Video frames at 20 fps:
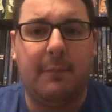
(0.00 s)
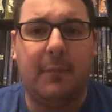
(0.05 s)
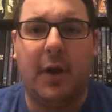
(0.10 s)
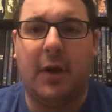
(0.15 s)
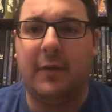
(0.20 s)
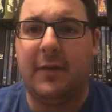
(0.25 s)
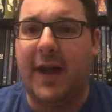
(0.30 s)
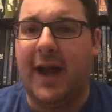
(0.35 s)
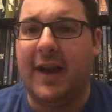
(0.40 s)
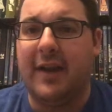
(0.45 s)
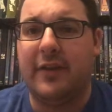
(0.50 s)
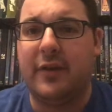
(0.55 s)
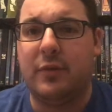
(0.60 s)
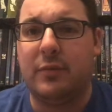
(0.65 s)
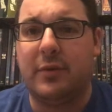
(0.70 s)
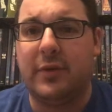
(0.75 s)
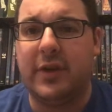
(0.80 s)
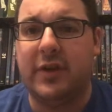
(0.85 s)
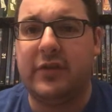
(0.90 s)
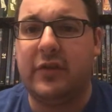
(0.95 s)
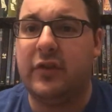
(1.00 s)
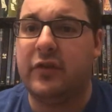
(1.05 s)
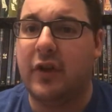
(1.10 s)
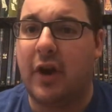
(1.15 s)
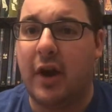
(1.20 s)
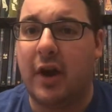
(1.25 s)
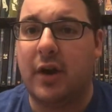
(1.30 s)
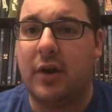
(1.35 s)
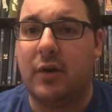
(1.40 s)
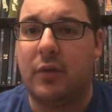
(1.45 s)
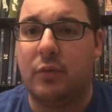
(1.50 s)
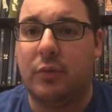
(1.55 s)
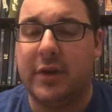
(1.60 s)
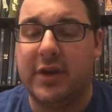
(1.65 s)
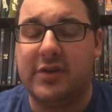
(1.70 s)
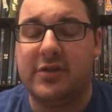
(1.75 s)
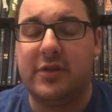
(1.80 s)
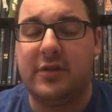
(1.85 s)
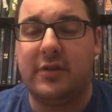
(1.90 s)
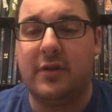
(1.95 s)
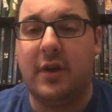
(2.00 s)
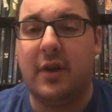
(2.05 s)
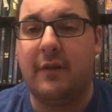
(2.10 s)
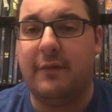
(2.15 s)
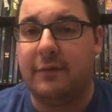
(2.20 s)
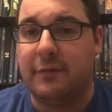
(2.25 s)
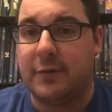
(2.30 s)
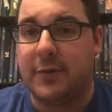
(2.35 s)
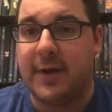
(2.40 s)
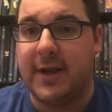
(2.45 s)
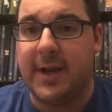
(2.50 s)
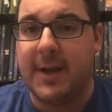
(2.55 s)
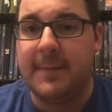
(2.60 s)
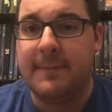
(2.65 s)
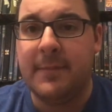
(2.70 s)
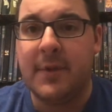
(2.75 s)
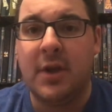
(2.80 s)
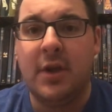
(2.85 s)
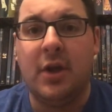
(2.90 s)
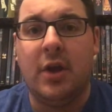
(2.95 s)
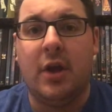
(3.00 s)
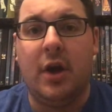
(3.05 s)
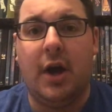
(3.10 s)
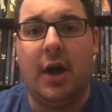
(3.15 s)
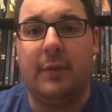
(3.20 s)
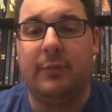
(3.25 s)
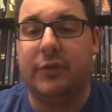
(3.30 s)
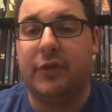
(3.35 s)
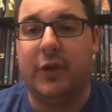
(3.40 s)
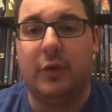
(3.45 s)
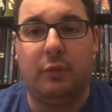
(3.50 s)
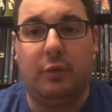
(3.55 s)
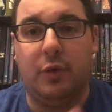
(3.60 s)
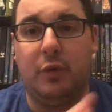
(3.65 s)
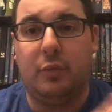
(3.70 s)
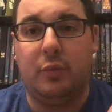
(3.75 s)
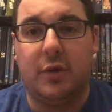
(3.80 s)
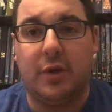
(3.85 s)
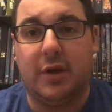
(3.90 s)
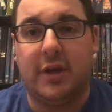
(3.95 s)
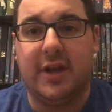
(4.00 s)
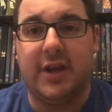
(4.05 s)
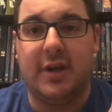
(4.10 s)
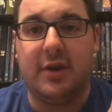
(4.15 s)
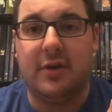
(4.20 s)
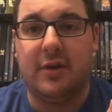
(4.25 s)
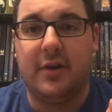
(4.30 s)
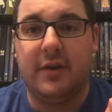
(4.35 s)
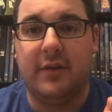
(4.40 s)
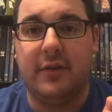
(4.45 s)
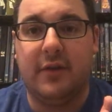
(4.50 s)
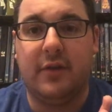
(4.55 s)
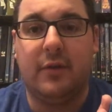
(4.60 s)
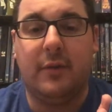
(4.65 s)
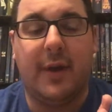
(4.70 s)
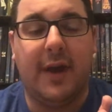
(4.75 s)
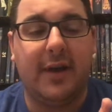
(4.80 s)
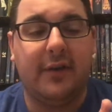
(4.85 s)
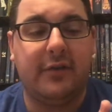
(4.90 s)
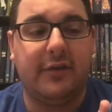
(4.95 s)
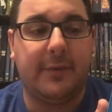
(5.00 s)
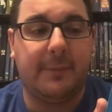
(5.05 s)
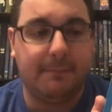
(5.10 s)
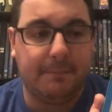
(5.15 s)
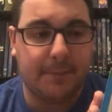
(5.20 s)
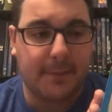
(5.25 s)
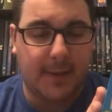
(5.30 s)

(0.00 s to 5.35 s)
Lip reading: A lot of their releases are region free, so they will work here in the US.